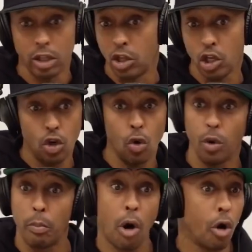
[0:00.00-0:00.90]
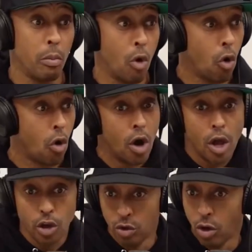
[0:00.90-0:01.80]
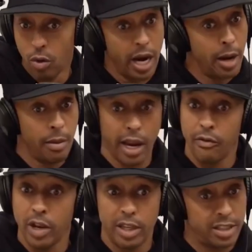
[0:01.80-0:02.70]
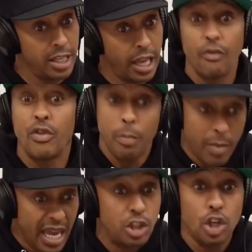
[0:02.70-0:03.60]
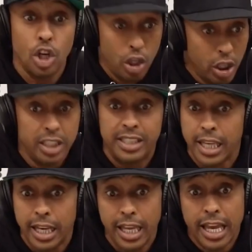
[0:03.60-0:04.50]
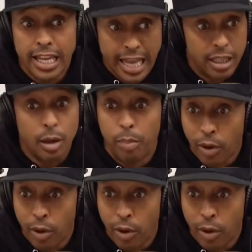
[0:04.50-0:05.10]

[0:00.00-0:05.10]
Then you go to Baltimore. You know, every major hood city got them